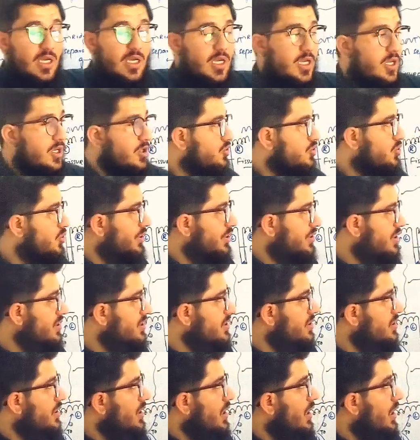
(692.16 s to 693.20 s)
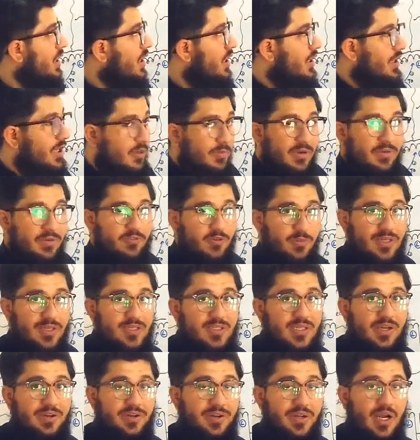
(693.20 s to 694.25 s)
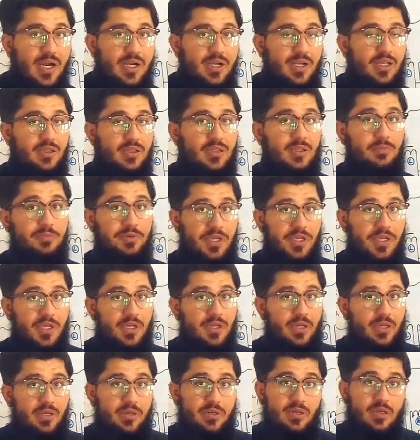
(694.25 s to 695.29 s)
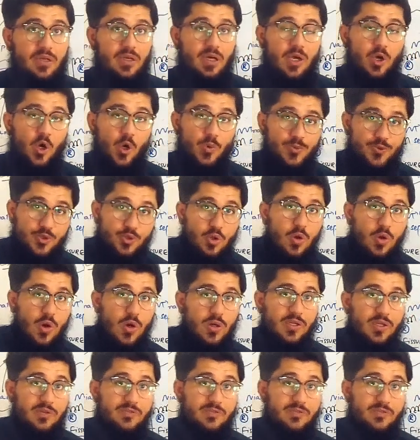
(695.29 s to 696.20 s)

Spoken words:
So this is a little bit from my side regarding the brain, and I hope so you got.